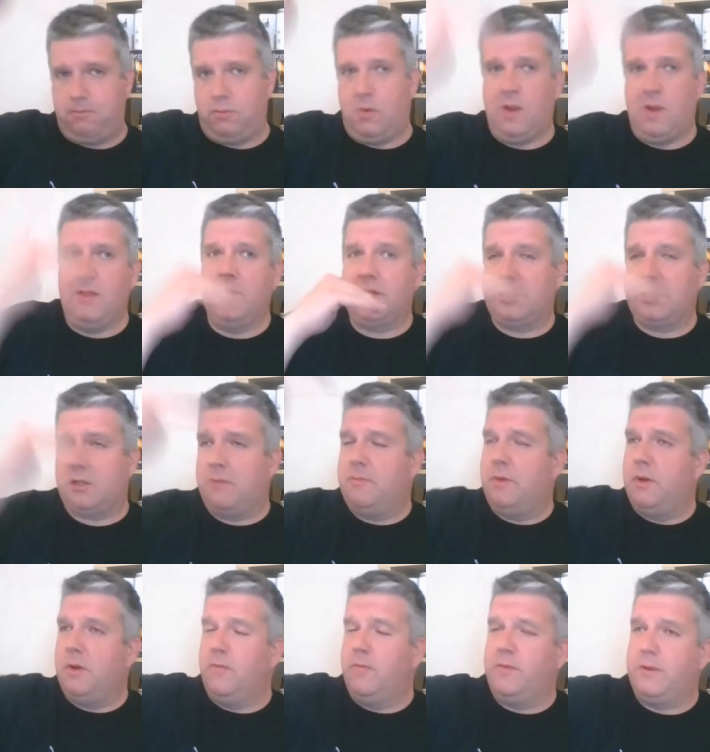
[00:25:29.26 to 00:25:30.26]
when the sun
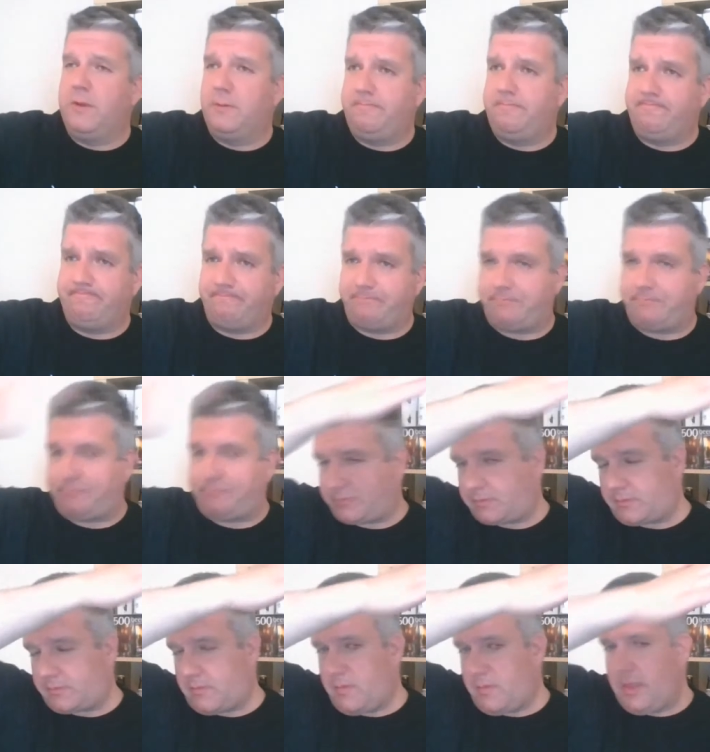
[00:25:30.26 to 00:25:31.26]
moved
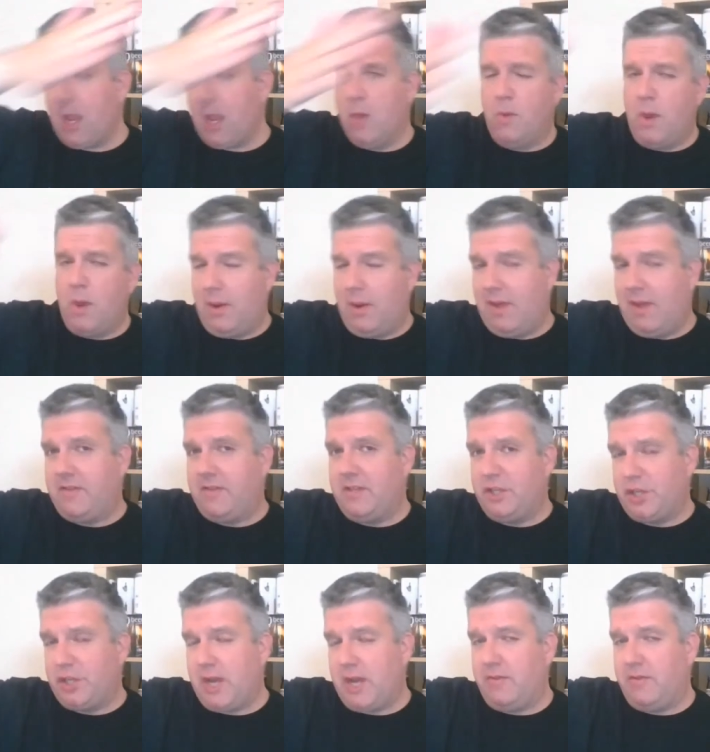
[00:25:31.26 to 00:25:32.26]
and we were left in the
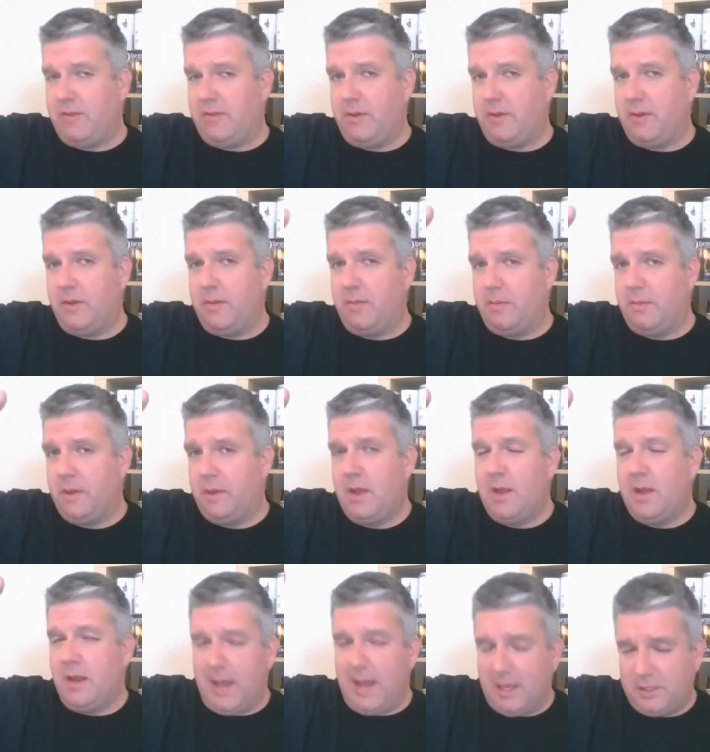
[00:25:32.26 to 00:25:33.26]
shade of the
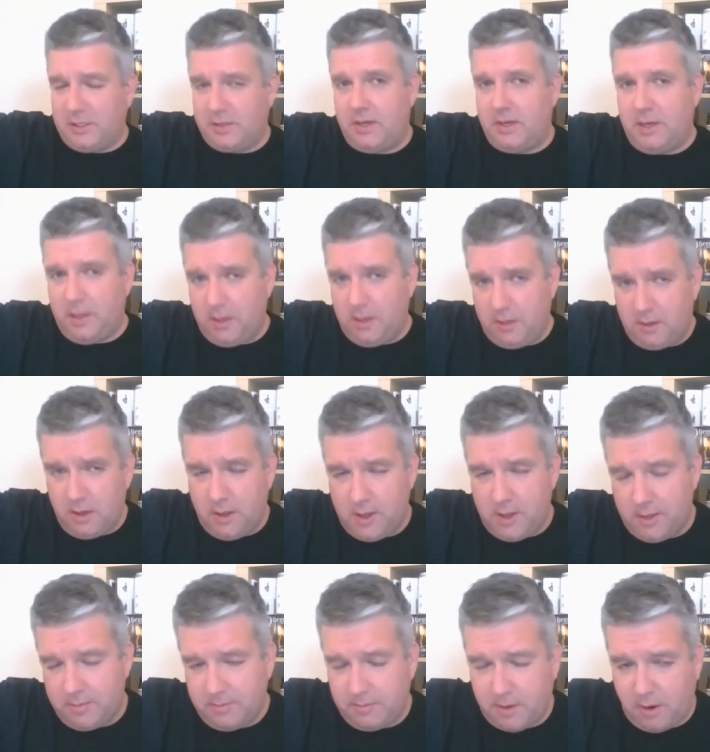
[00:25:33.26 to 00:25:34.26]
large
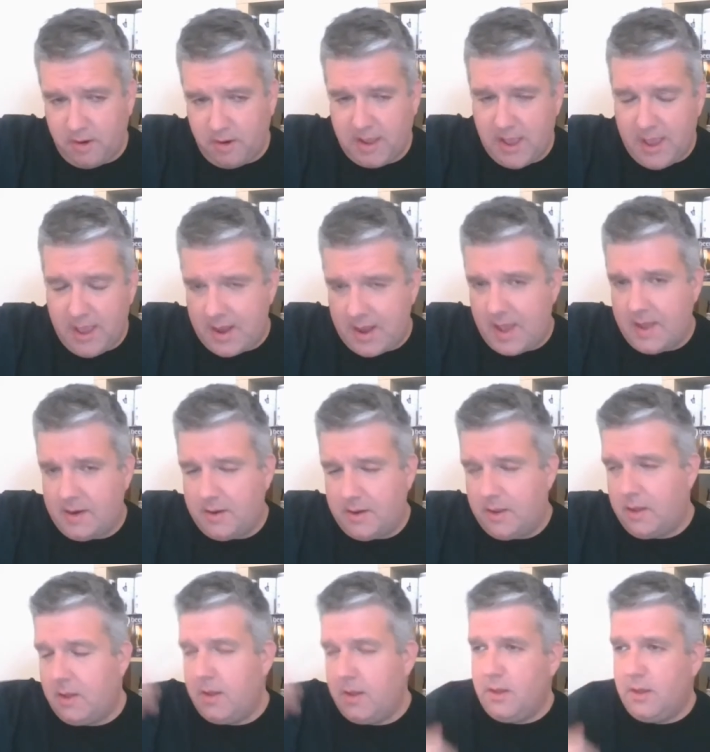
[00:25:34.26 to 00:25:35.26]

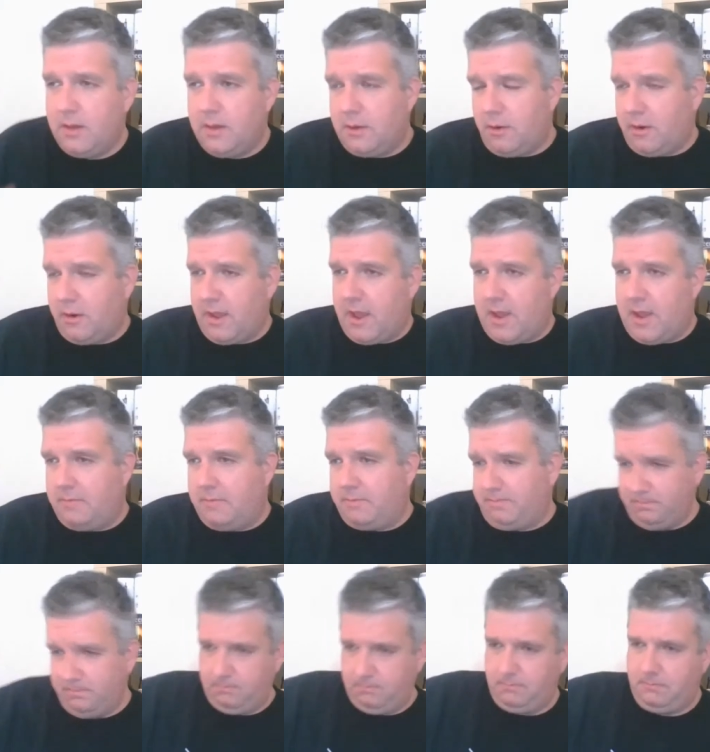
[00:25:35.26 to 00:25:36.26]
corrugated
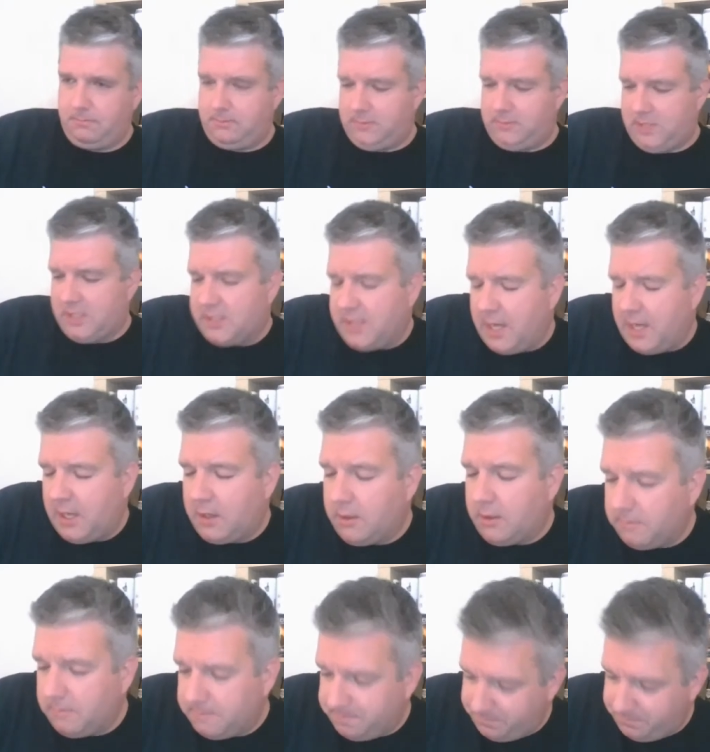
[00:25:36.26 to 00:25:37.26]

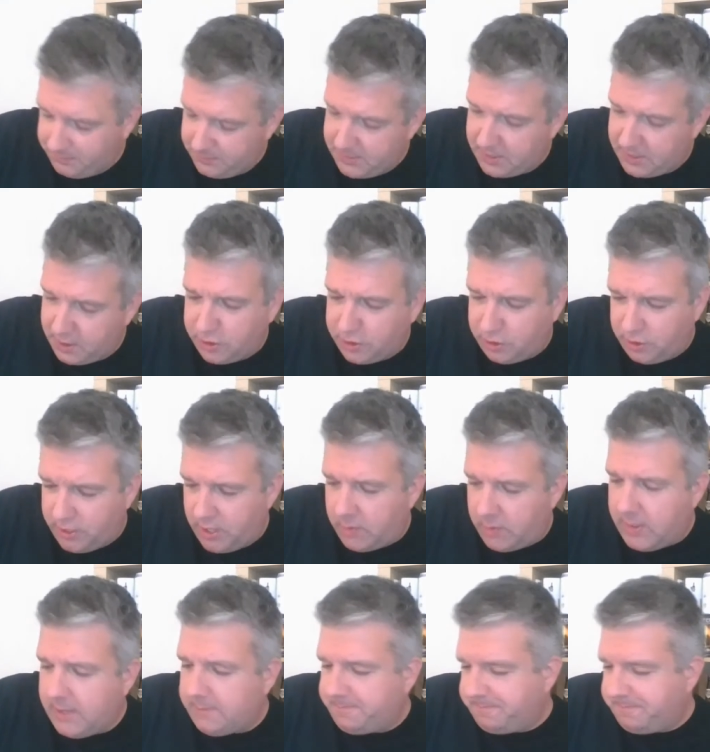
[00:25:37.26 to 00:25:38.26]
steel industrial
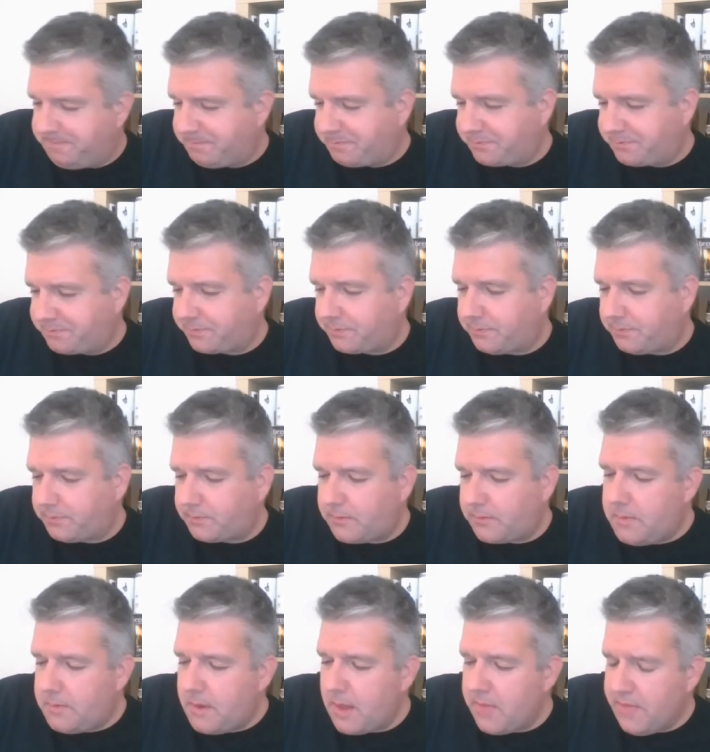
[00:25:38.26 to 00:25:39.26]
unit.
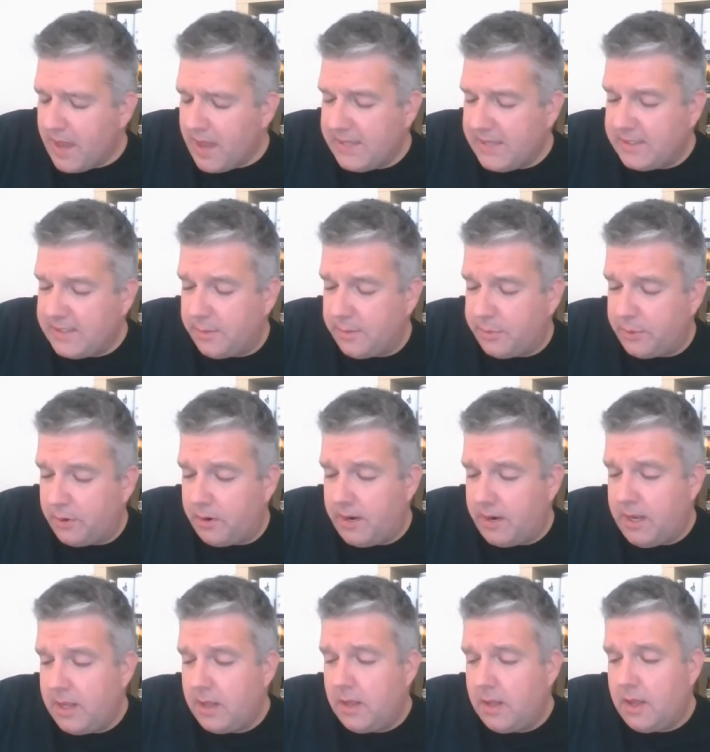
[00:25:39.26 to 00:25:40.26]
That is the
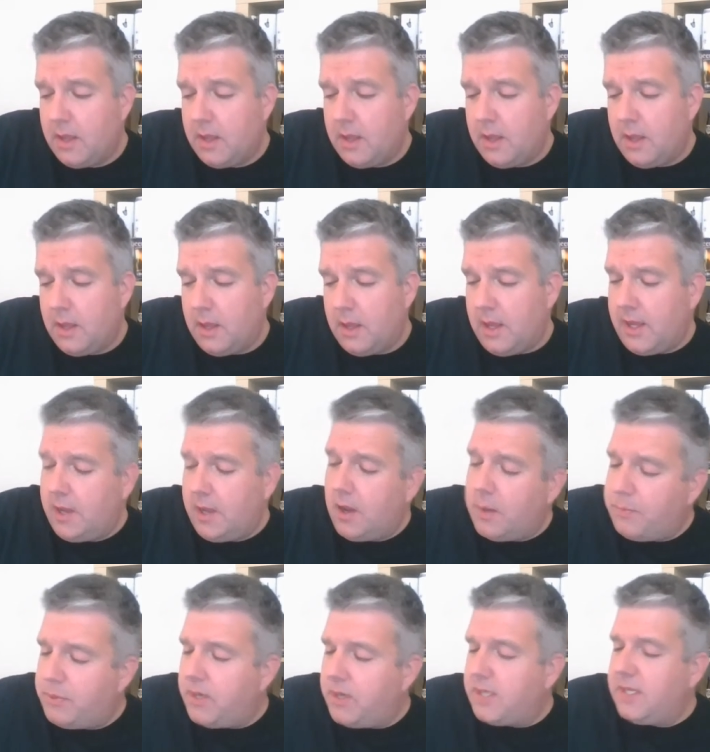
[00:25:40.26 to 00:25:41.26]
brewery. It
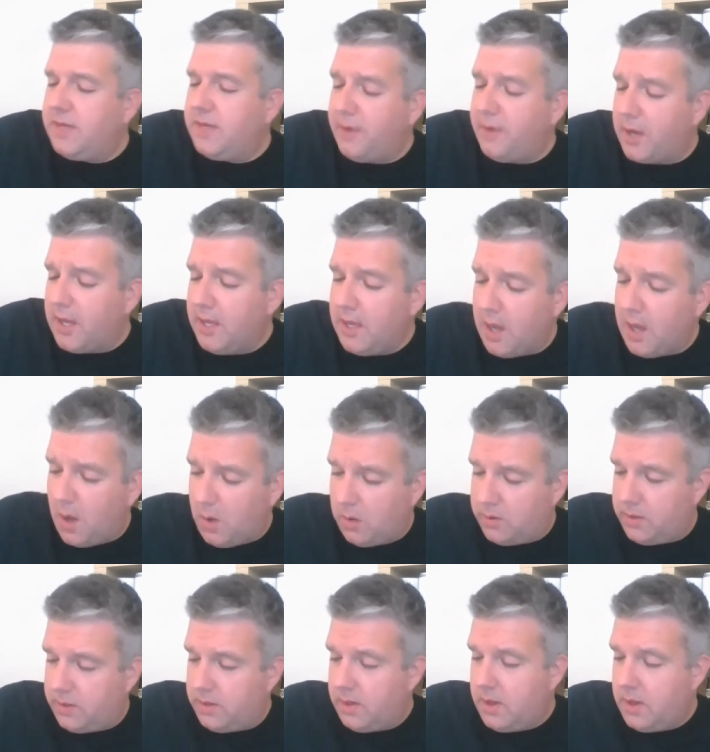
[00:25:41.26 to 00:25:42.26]
got pretty fucking
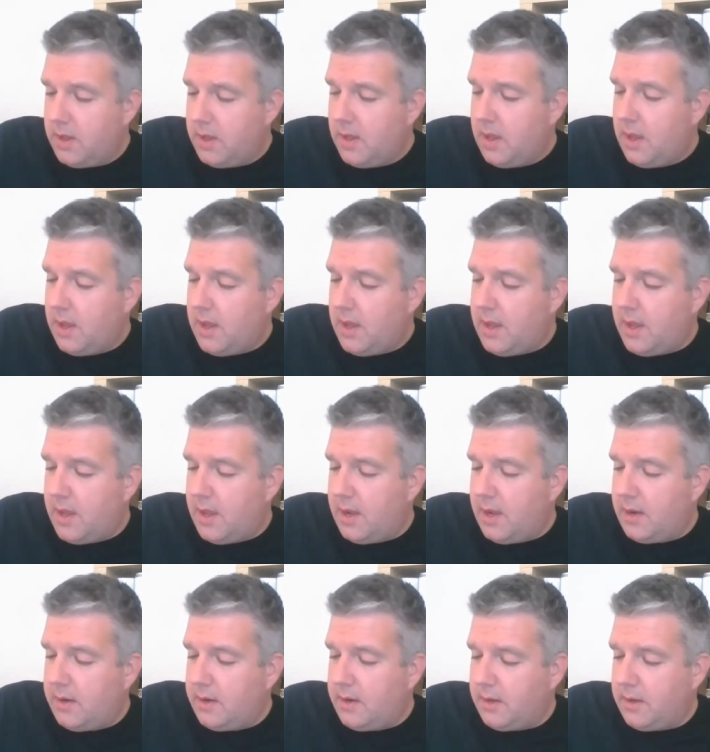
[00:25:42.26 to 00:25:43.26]
cold.
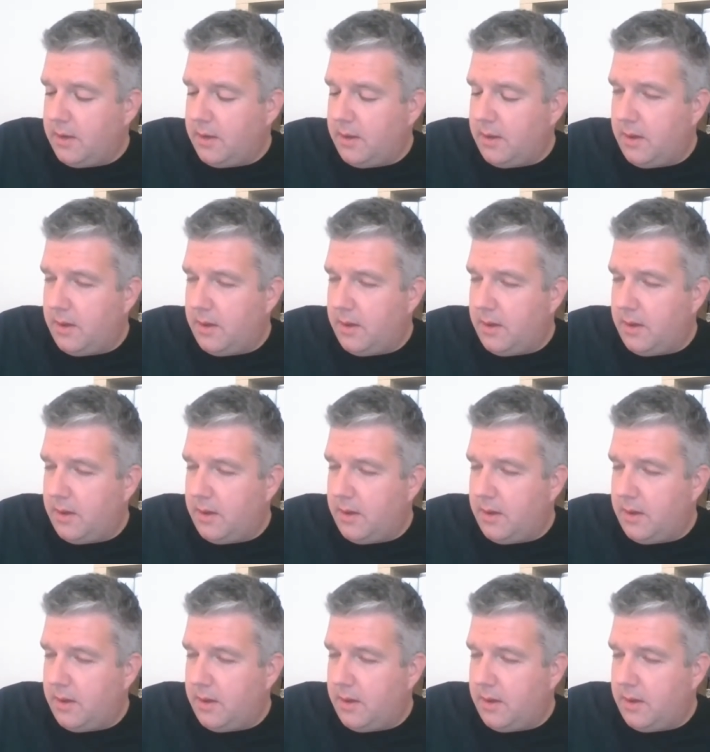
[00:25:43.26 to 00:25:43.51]
And